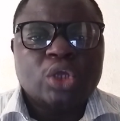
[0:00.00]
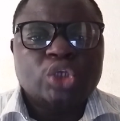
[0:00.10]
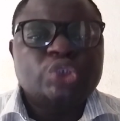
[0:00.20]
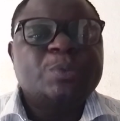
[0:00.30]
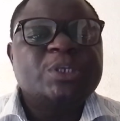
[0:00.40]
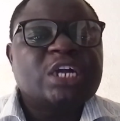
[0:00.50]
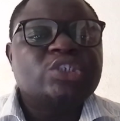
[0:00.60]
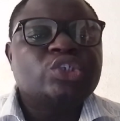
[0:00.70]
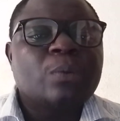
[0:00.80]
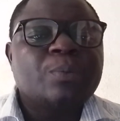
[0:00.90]
special
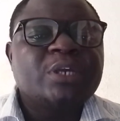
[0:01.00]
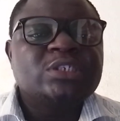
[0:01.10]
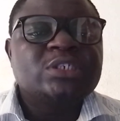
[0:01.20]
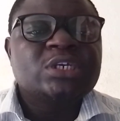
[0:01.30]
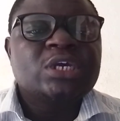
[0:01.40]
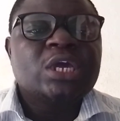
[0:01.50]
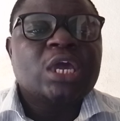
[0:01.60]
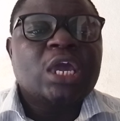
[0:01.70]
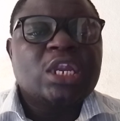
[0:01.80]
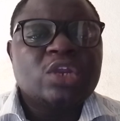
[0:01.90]
topics
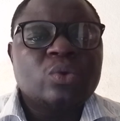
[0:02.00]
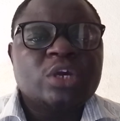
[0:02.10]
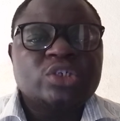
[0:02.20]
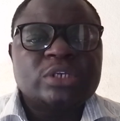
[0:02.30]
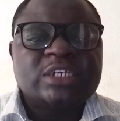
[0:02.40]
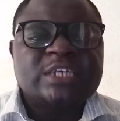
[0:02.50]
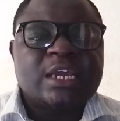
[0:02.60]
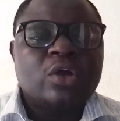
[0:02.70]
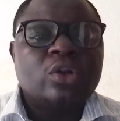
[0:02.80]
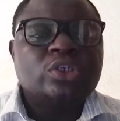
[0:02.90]
in educational
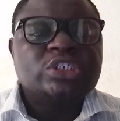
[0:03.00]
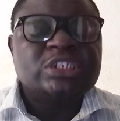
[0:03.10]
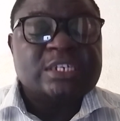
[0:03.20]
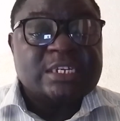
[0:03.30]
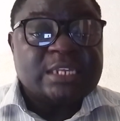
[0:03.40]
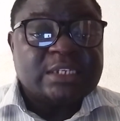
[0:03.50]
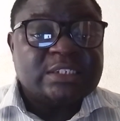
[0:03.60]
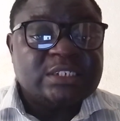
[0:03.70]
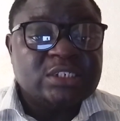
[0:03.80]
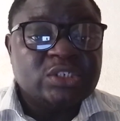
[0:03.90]
psychology
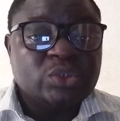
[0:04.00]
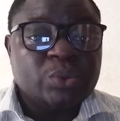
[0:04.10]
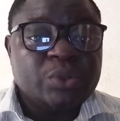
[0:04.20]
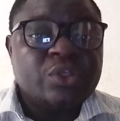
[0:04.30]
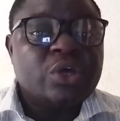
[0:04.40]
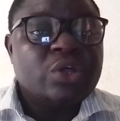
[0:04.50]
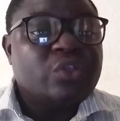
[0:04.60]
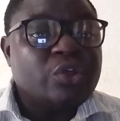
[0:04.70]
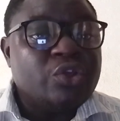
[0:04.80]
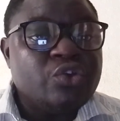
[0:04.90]
that deals with
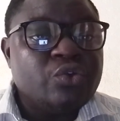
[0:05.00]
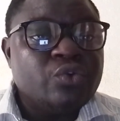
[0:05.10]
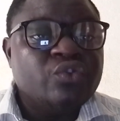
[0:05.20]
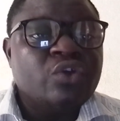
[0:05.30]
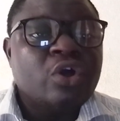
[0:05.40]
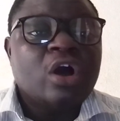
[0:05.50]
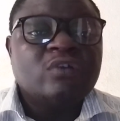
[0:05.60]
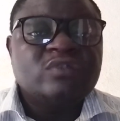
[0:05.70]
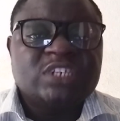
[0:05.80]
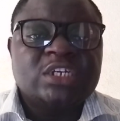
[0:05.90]
the use
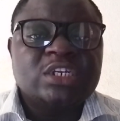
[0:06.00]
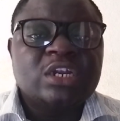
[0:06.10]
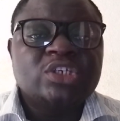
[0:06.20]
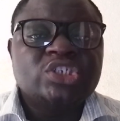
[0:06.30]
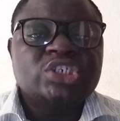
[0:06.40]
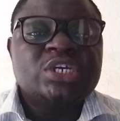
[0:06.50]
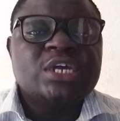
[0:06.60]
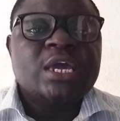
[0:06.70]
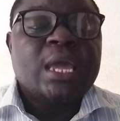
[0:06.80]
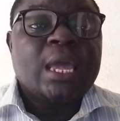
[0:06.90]
of technology
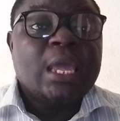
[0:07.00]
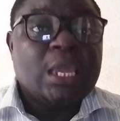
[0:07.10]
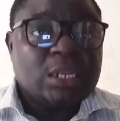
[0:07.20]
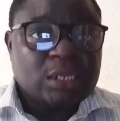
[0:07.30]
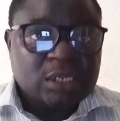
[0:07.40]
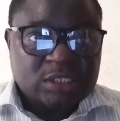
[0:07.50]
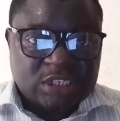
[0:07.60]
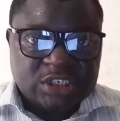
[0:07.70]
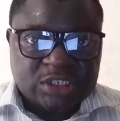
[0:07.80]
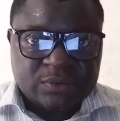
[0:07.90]
in
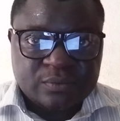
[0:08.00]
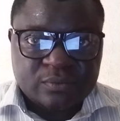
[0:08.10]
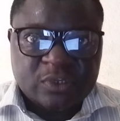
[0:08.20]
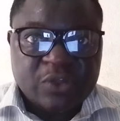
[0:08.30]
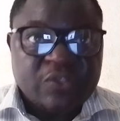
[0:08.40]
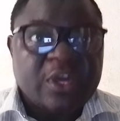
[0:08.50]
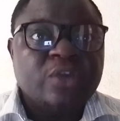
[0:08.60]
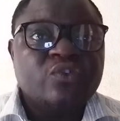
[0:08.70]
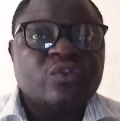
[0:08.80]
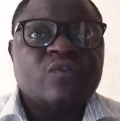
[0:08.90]
teaching.
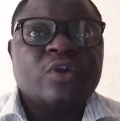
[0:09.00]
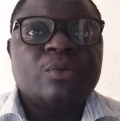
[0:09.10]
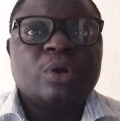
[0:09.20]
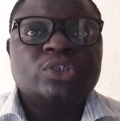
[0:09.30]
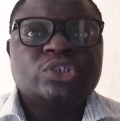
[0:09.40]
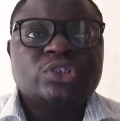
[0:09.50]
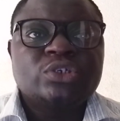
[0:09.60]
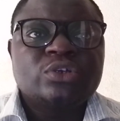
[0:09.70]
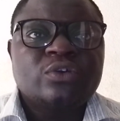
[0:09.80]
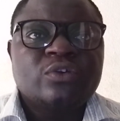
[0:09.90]
Thank you so very much
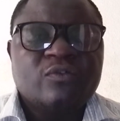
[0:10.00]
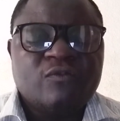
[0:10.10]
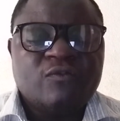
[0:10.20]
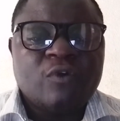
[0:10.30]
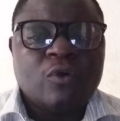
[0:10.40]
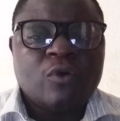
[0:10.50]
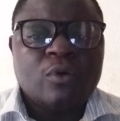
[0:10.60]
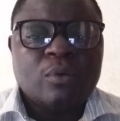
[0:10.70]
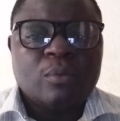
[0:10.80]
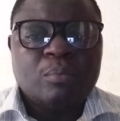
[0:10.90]

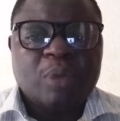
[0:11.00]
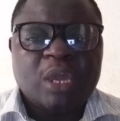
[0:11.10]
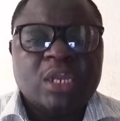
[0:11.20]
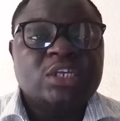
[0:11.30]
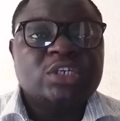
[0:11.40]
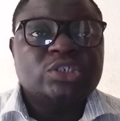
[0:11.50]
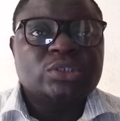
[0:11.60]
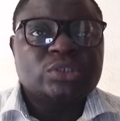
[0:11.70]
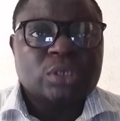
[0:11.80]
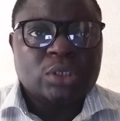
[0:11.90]
for paying
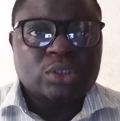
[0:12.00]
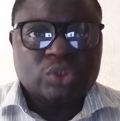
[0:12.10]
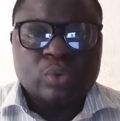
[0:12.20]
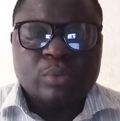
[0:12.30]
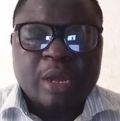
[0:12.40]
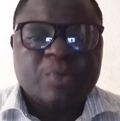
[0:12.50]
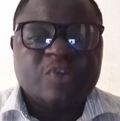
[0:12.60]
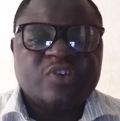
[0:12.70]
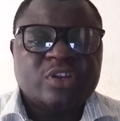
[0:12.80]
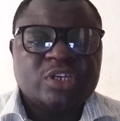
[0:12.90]
attention to my
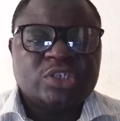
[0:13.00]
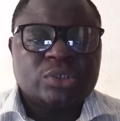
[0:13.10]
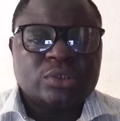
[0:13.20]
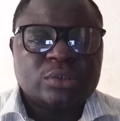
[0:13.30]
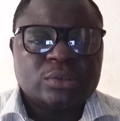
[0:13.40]
presentation.